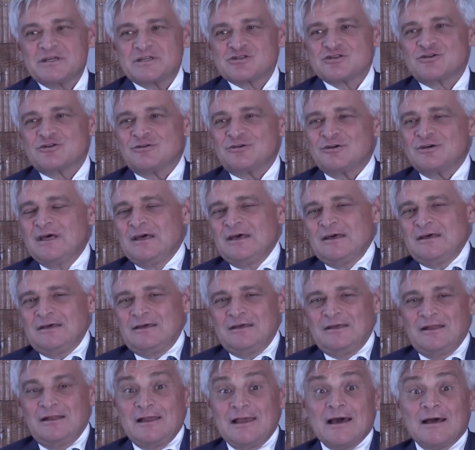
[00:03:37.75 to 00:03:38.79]
uh,
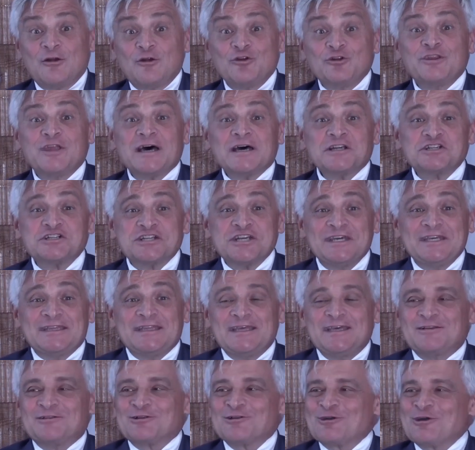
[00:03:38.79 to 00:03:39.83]
lives for
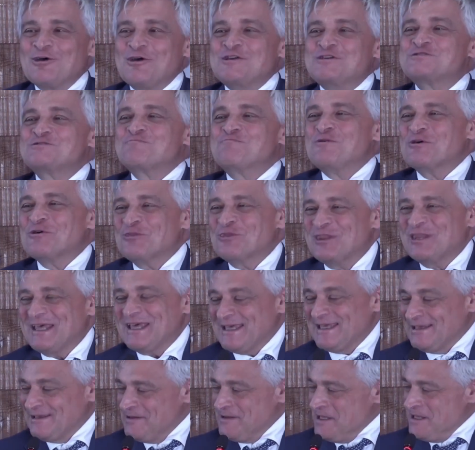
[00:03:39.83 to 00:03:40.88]
TikTok. And there's
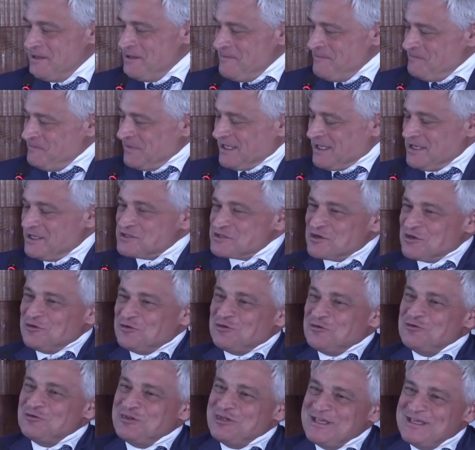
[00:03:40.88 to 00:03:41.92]
also the
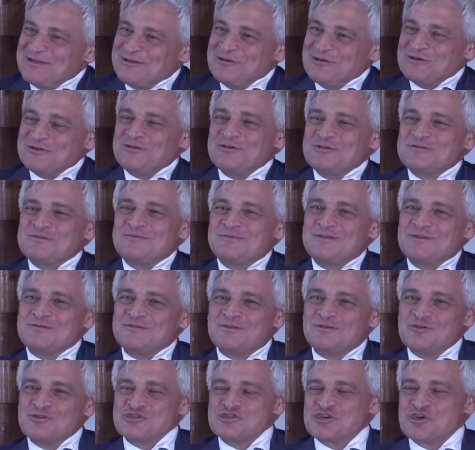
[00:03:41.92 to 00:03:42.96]
Chinese manners, because you
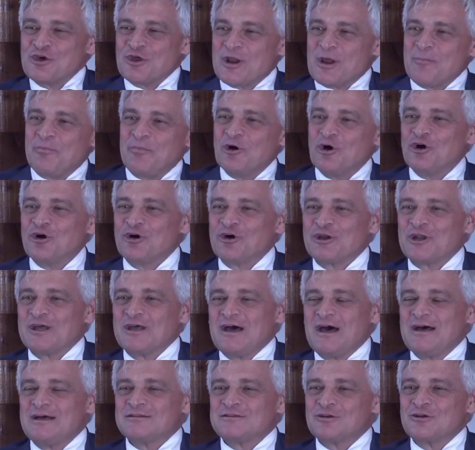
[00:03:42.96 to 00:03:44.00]
know
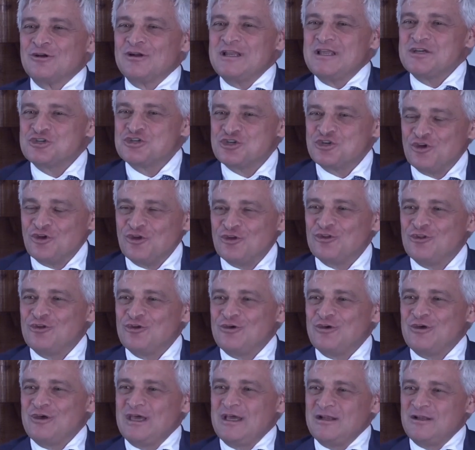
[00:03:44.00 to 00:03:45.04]
that the European
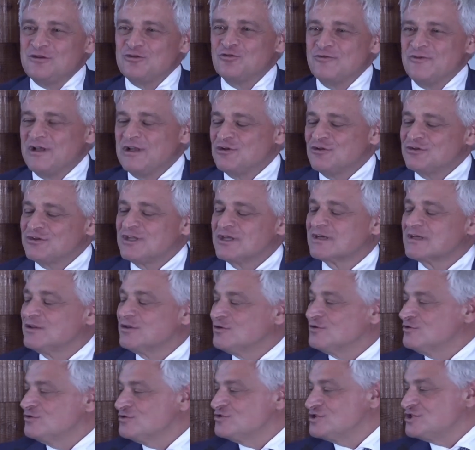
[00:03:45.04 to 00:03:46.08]
authorities have
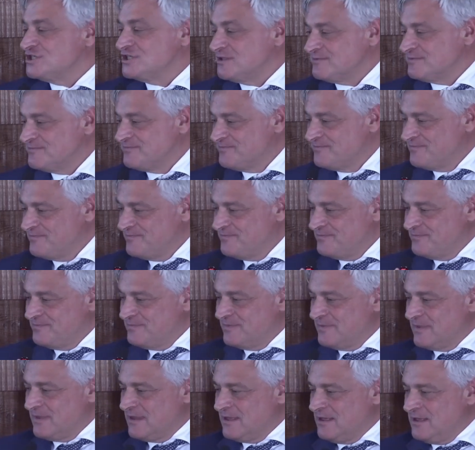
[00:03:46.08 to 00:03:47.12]
forbidden
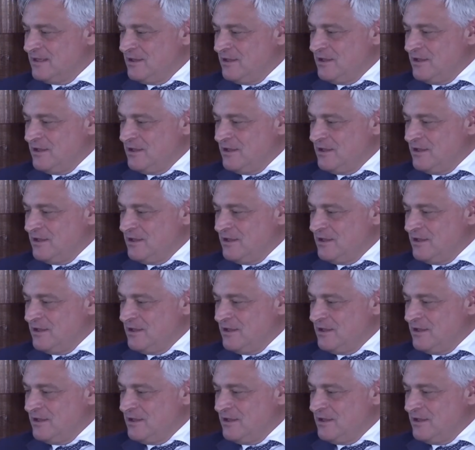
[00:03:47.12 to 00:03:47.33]
TikTok